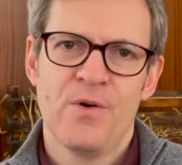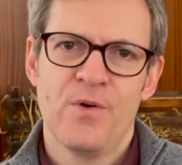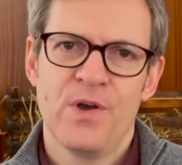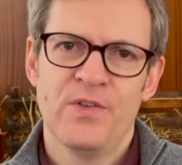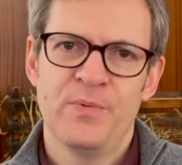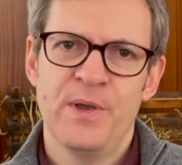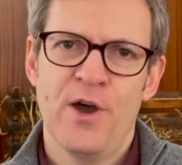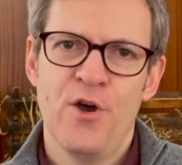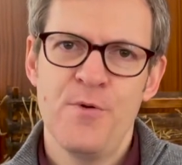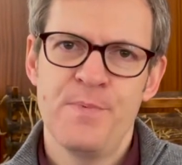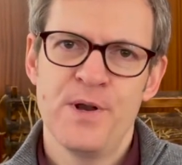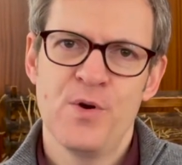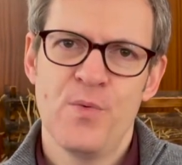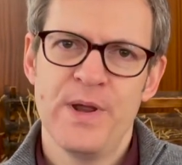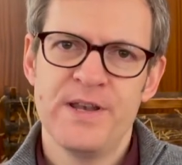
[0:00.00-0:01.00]
As we open
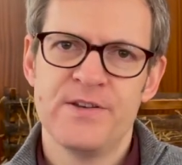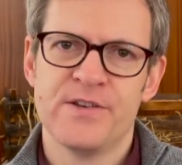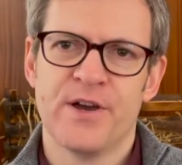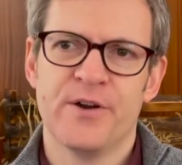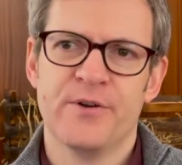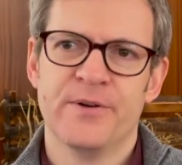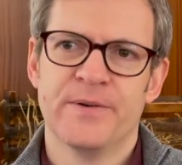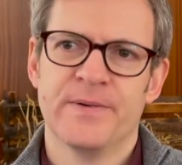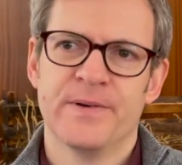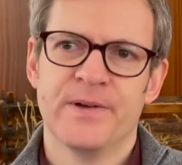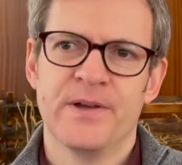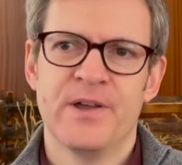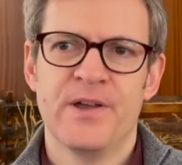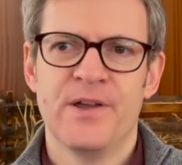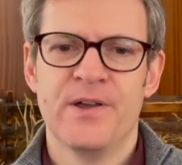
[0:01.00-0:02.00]
a window,
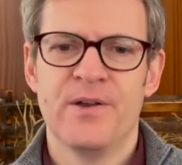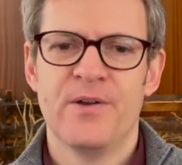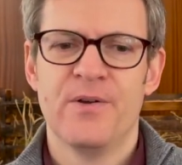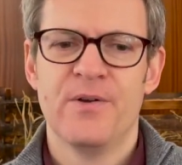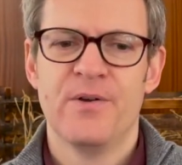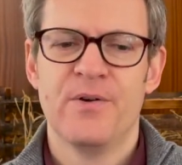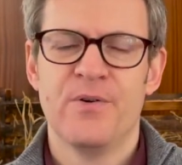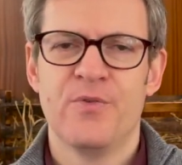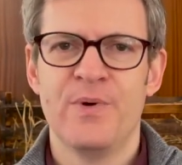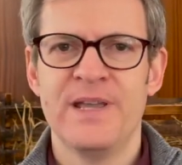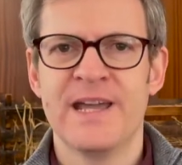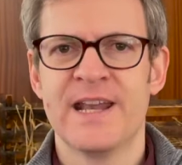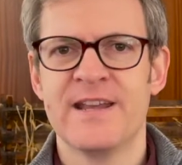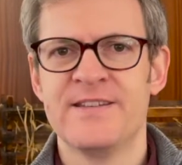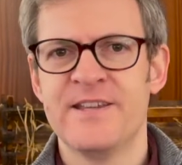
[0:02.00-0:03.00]
we get
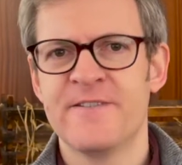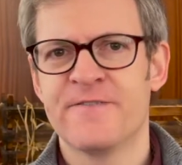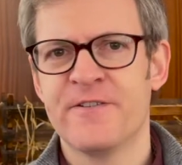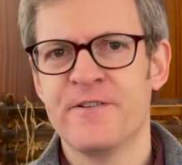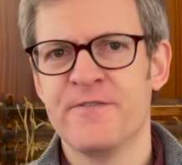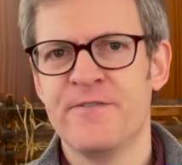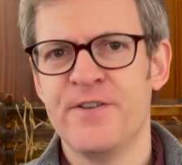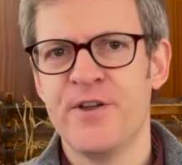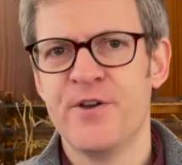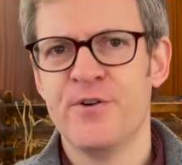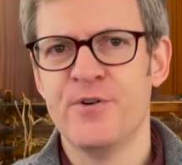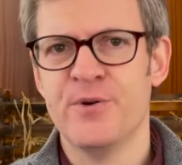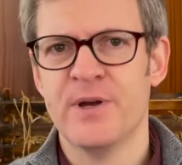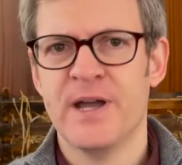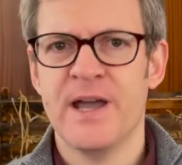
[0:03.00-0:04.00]
a different
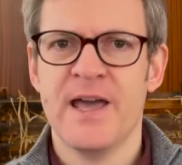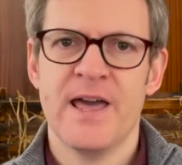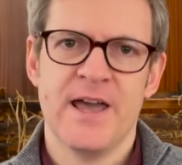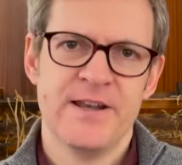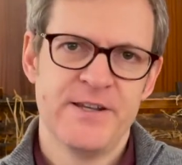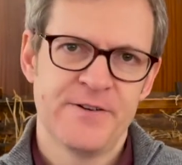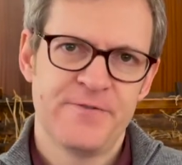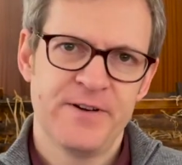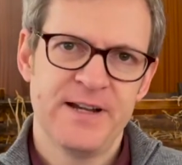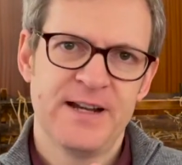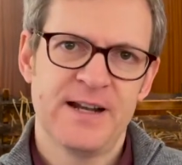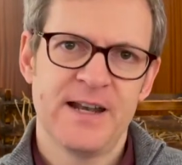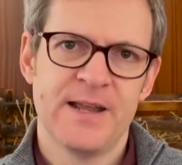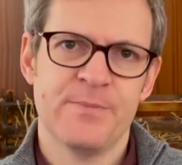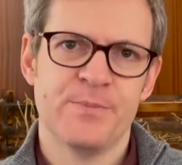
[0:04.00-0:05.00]
view, a different
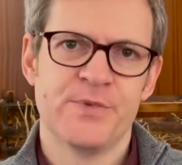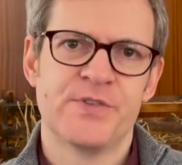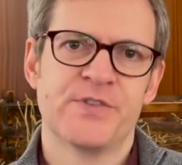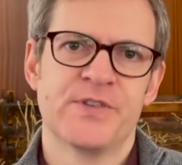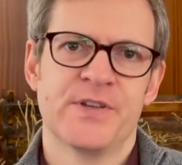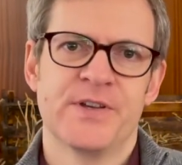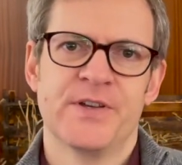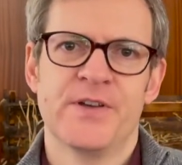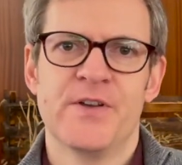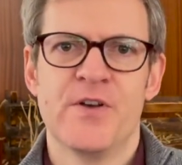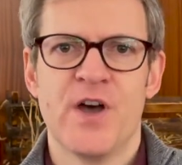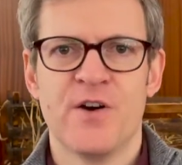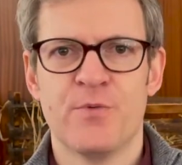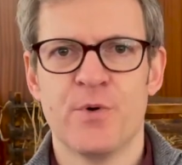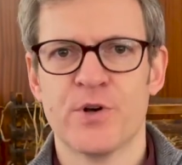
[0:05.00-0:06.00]
glimpse
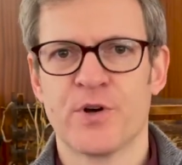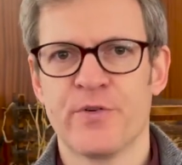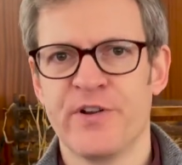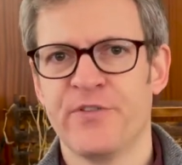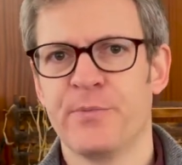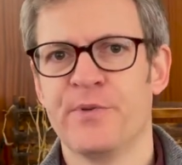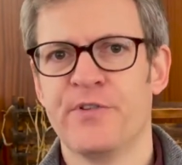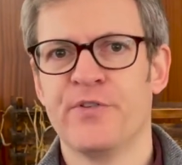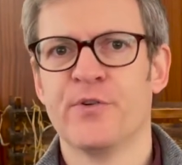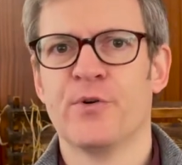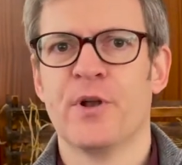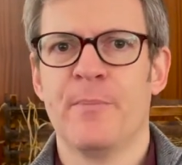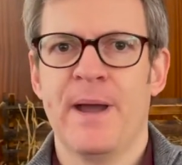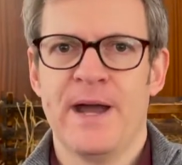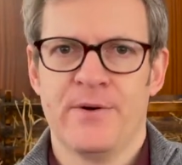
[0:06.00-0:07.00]
of what Christmas is all
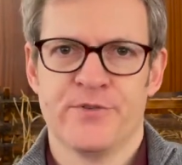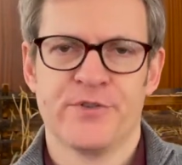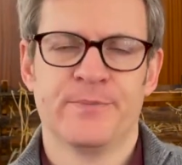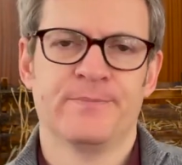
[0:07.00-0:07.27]
about.